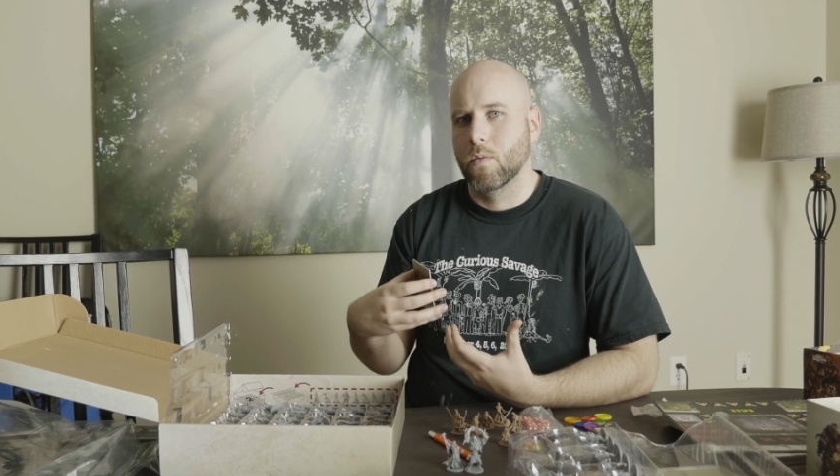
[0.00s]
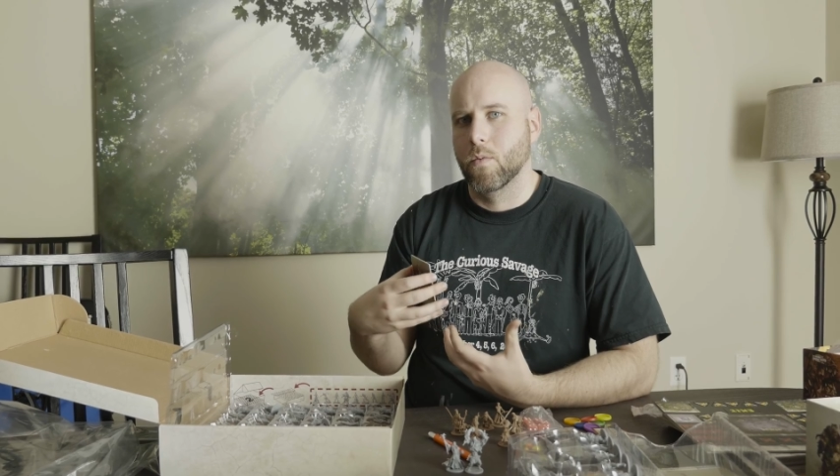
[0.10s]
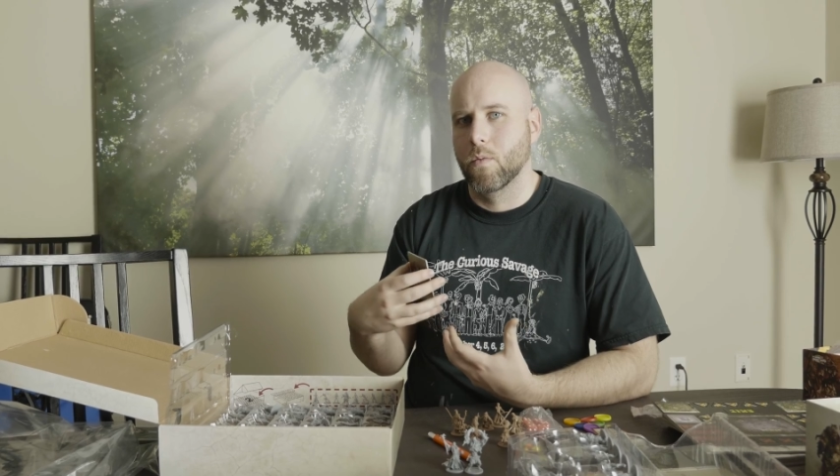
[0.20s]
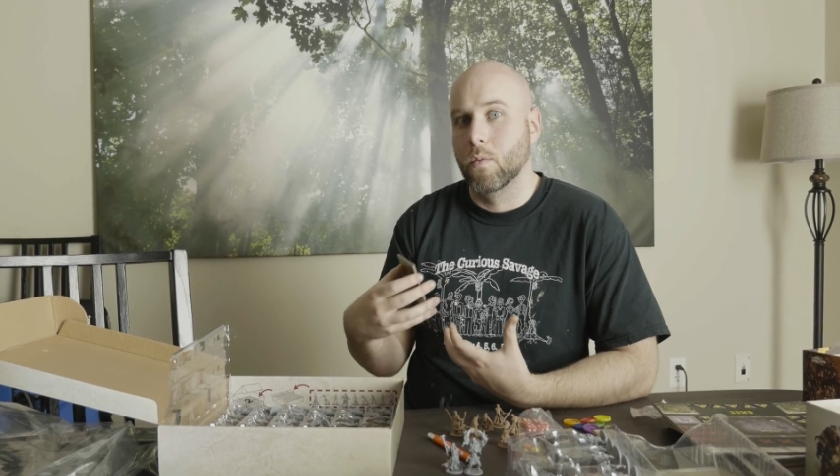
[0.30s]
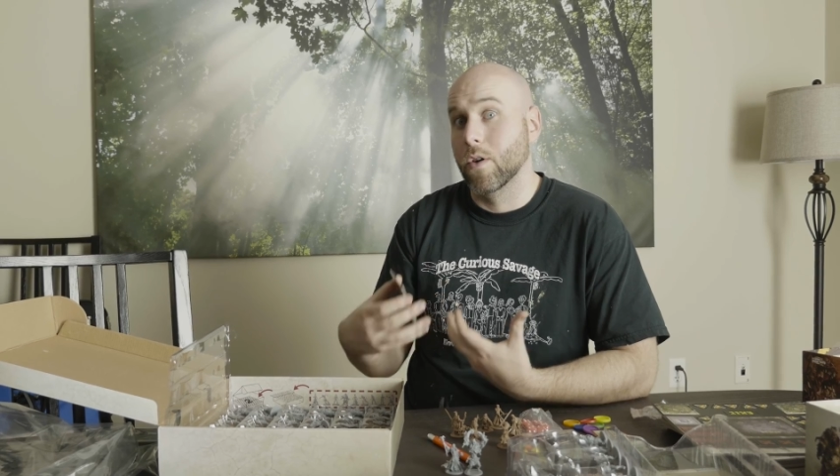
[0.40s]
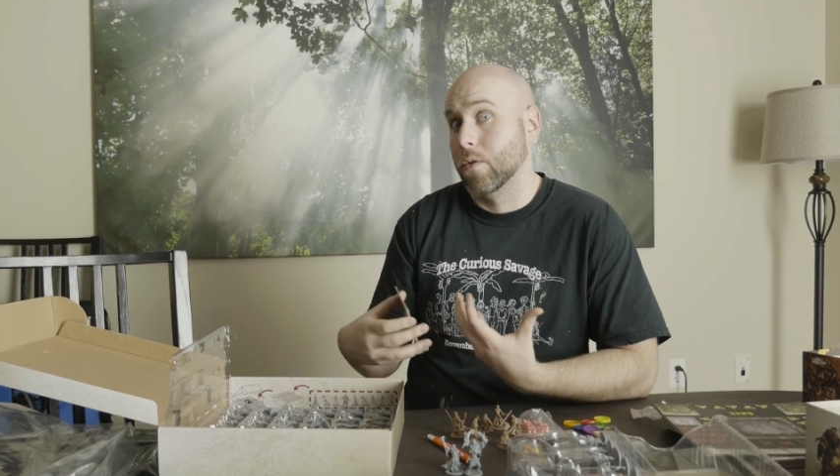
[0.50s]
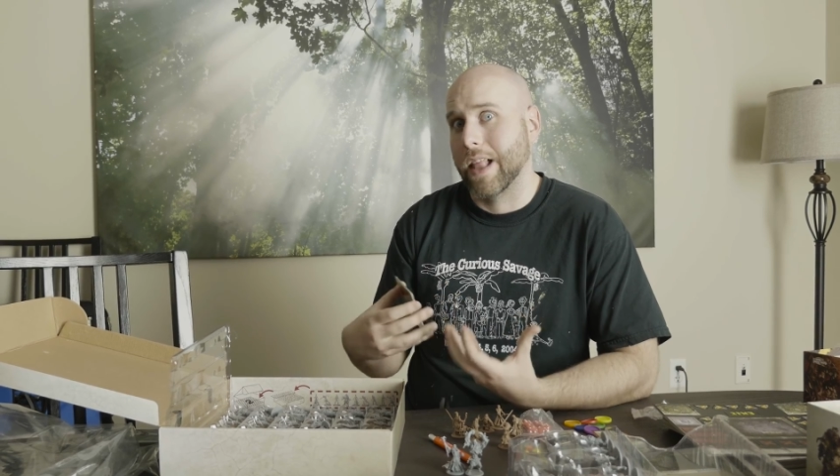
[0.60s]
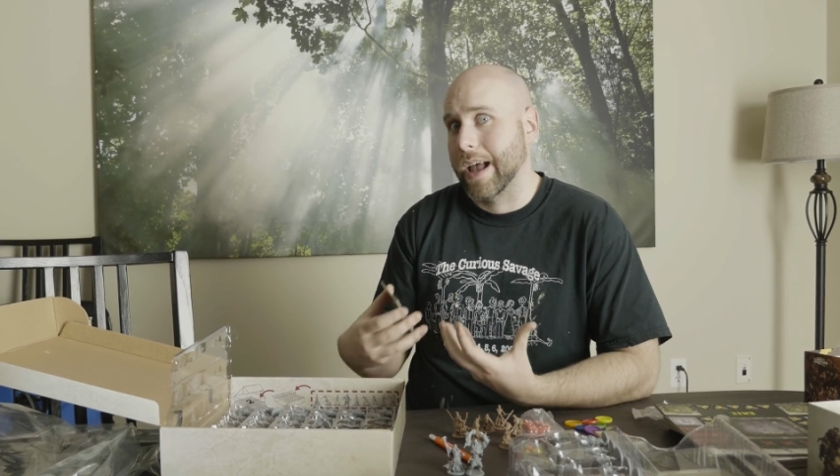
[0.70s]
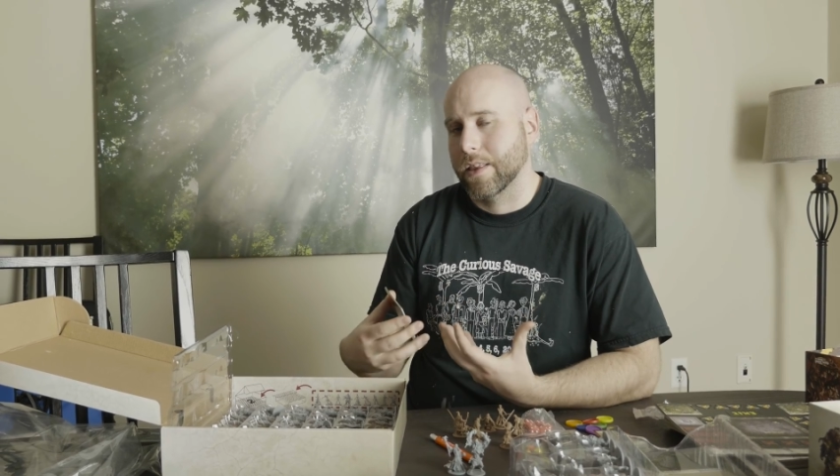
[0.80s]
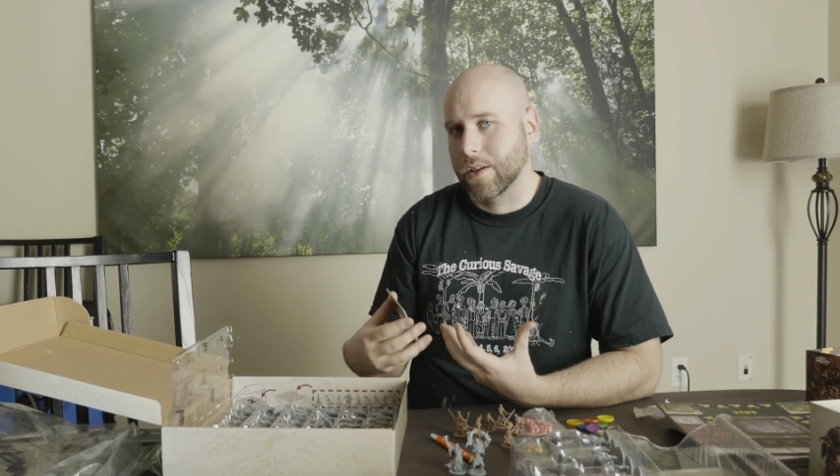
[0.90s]
would
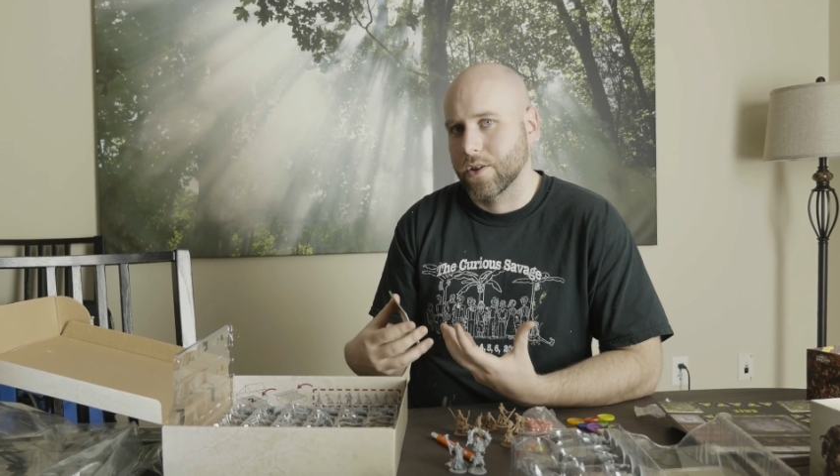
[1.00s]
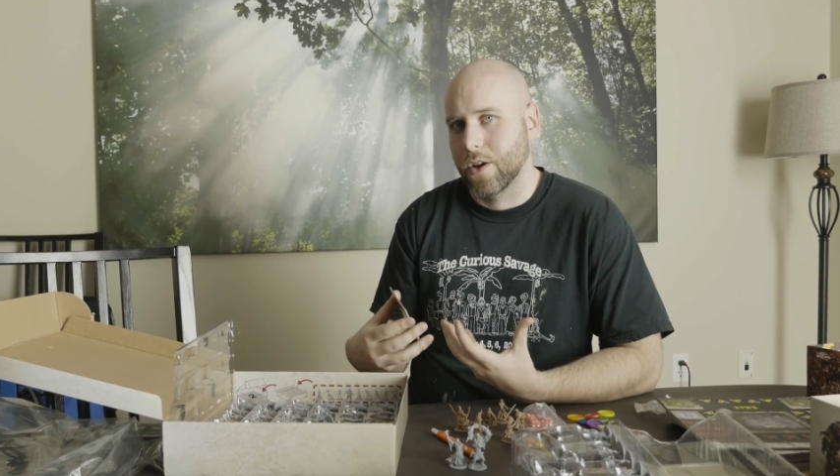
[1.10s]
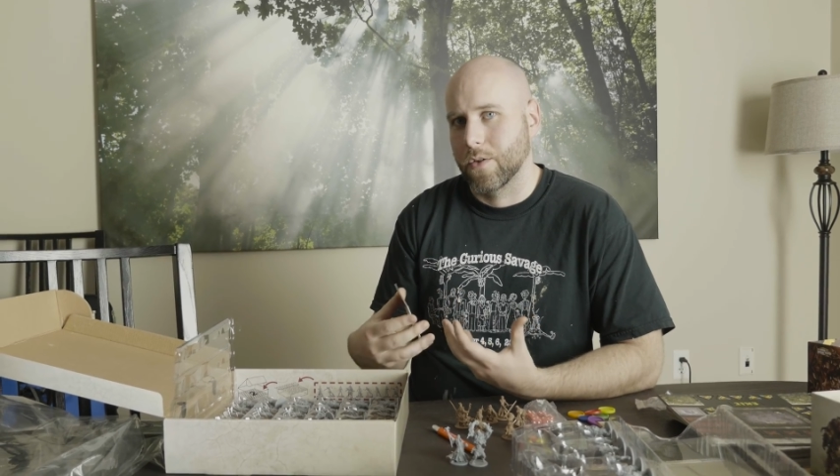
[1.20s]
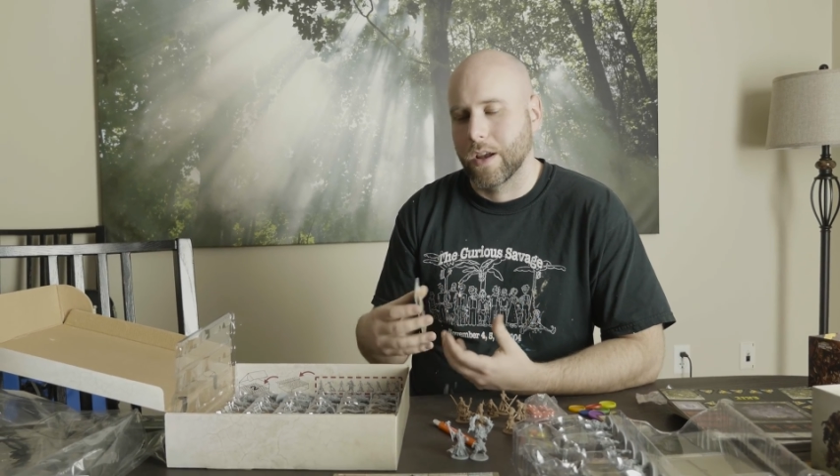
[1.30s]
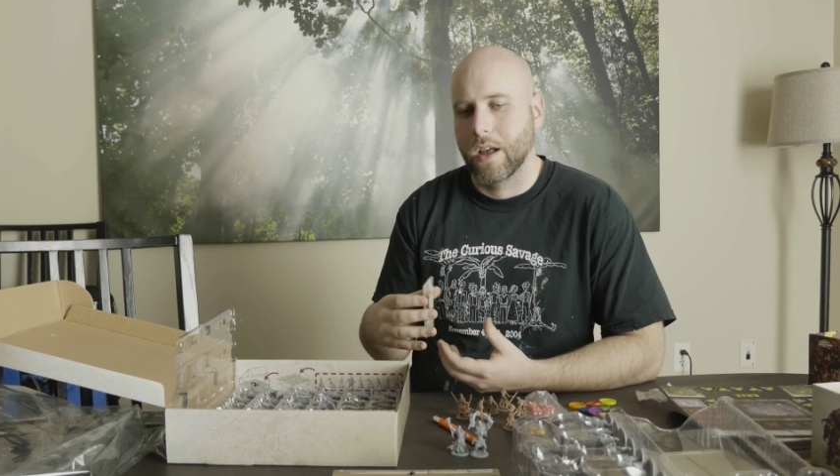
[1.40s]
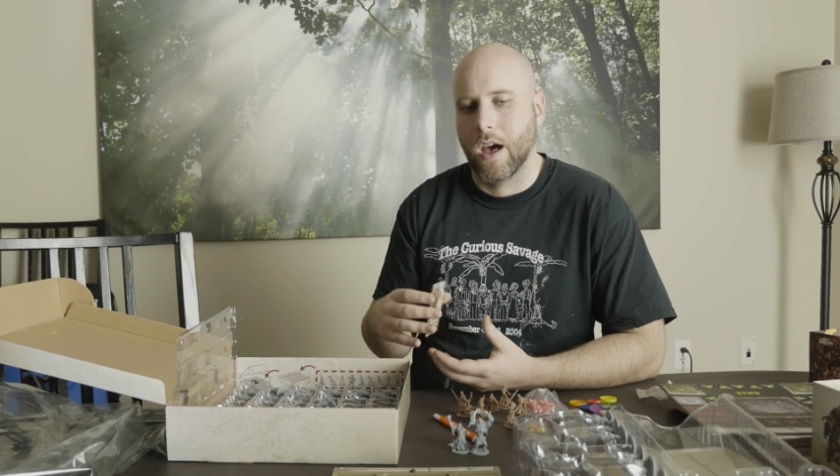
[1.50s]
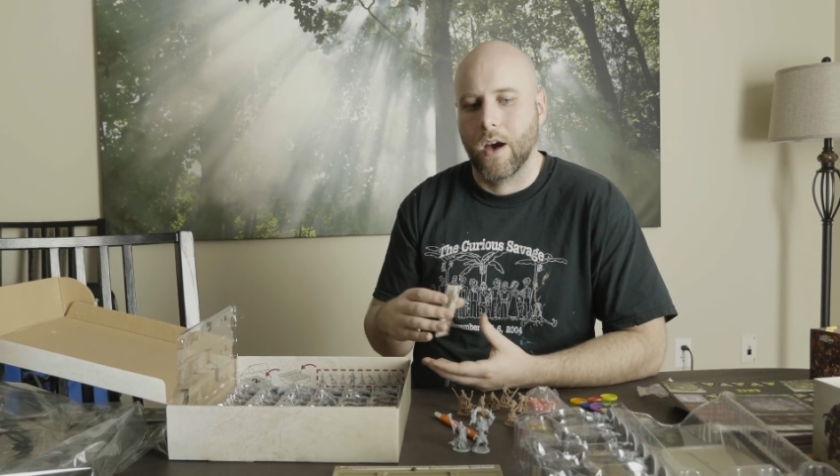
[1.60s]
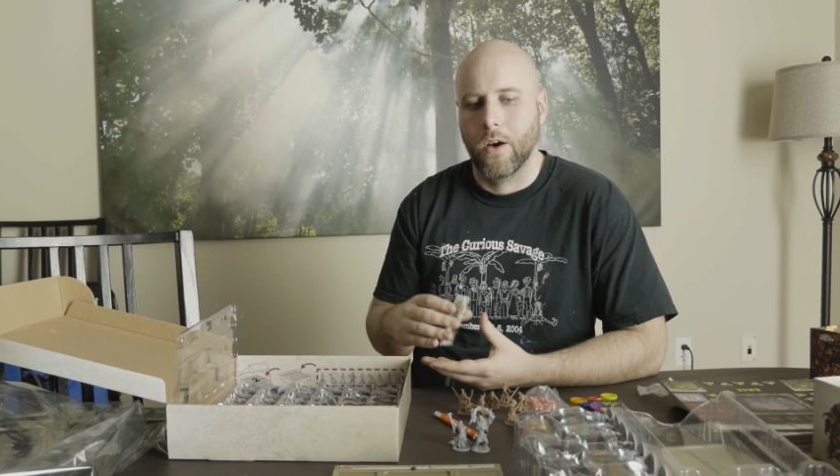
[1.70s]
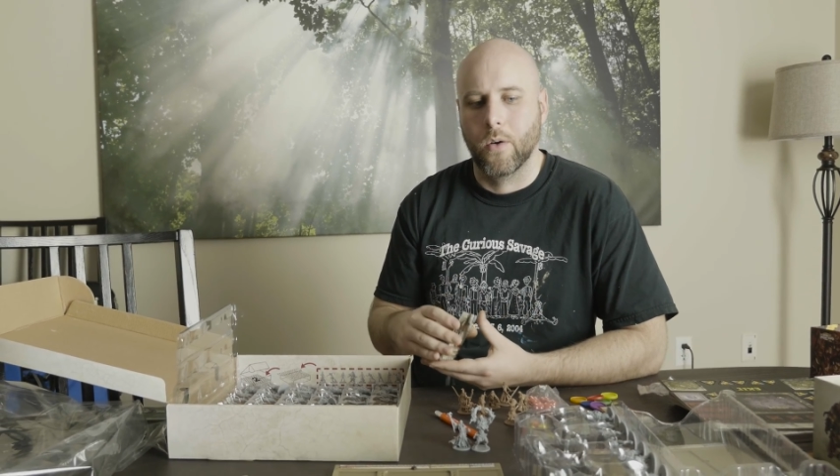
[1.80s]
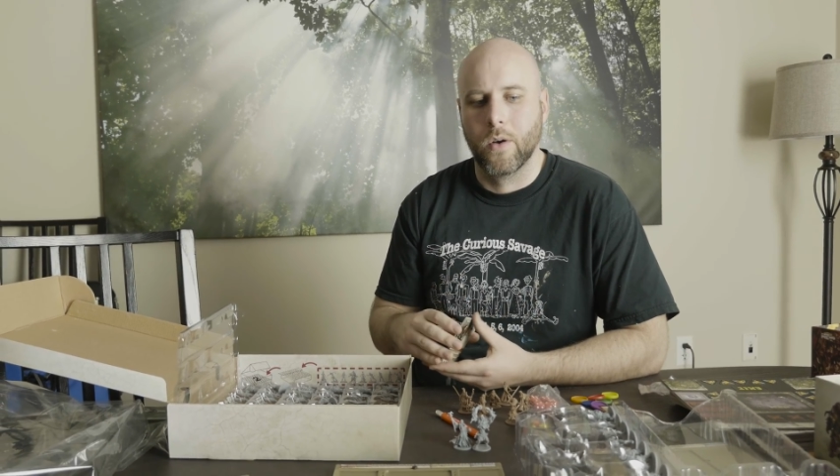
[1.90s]
like the show to
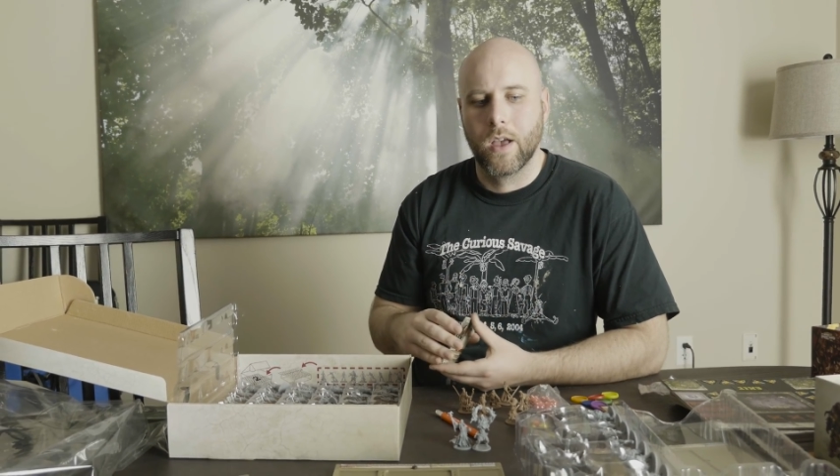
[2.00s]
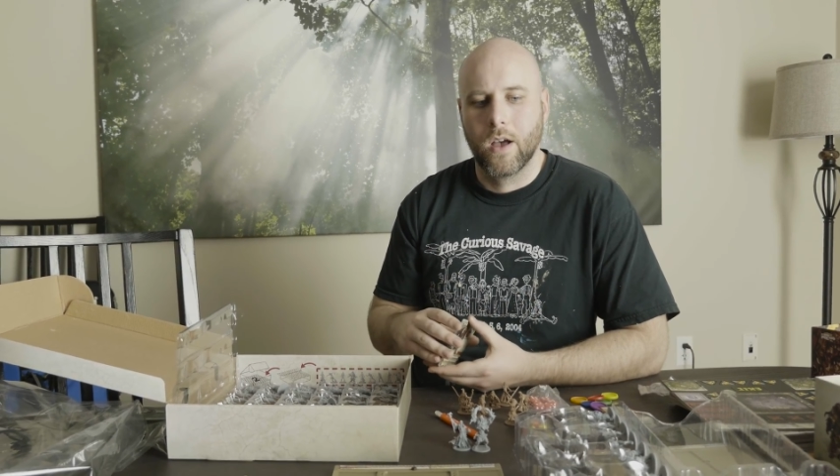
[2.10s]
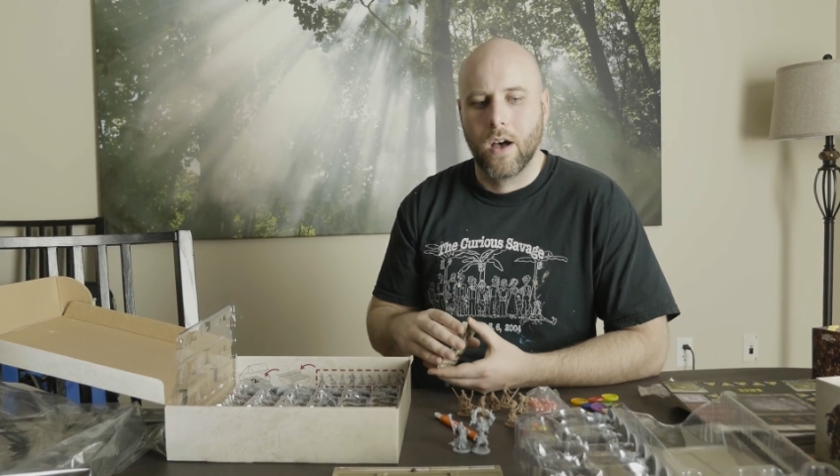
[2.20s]
go,